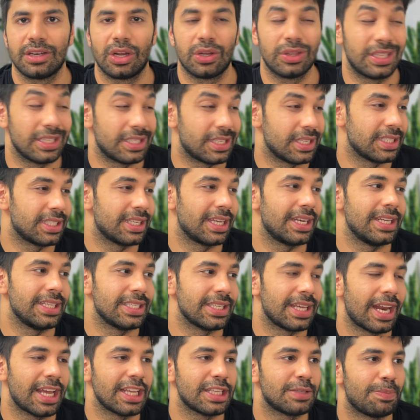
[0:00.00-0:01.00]
Now this is the
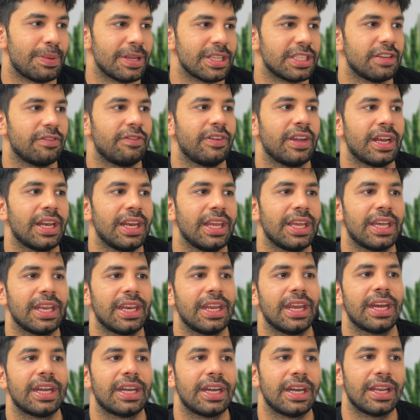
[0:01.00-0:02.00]
reason I specifically
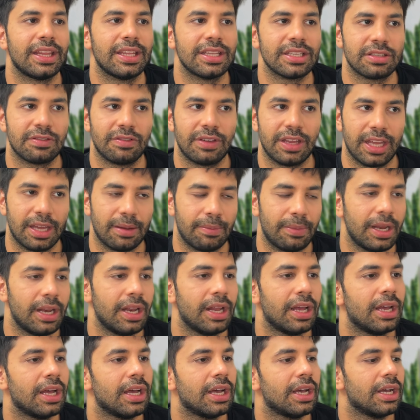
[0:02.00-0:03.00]
created this variable.
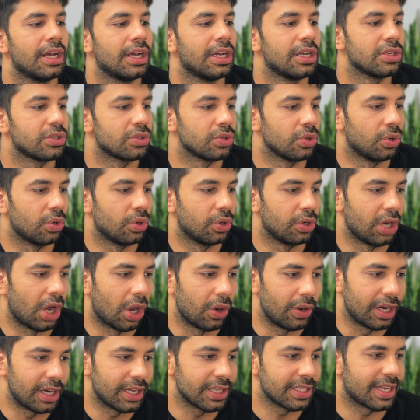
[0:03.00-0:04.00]
So
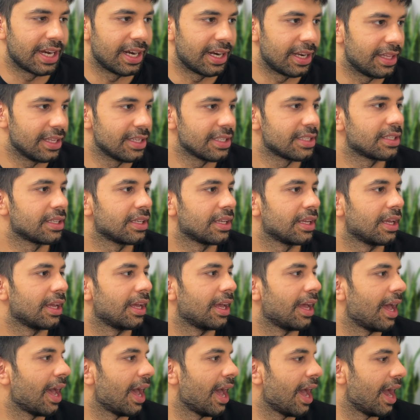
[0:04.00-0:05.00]
now let us get this,
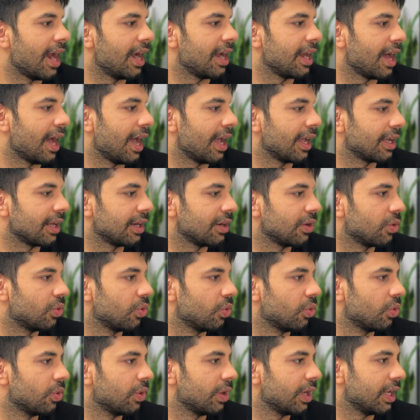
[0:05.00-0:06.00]
and I can
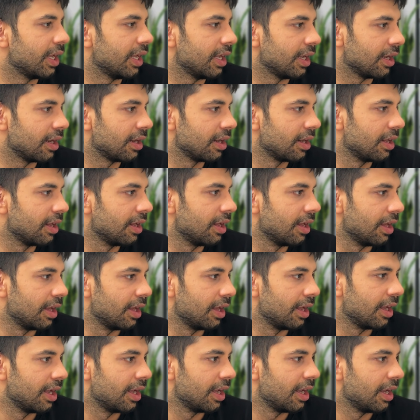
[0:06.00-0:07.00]
go here,
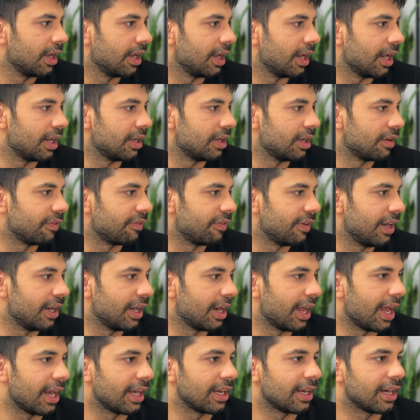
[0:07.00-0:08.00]
edit
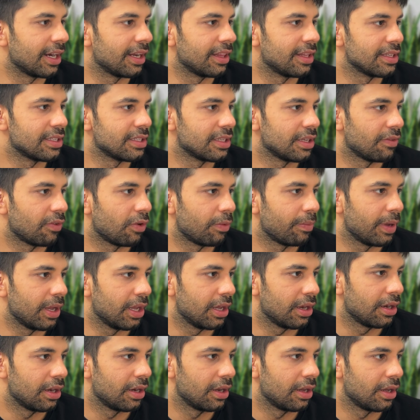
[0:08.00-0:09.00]
field, and get this here, up
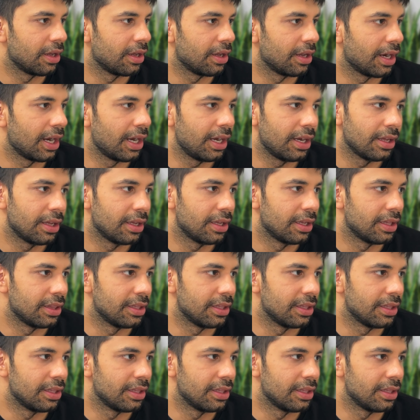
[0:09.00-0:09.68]
here, right?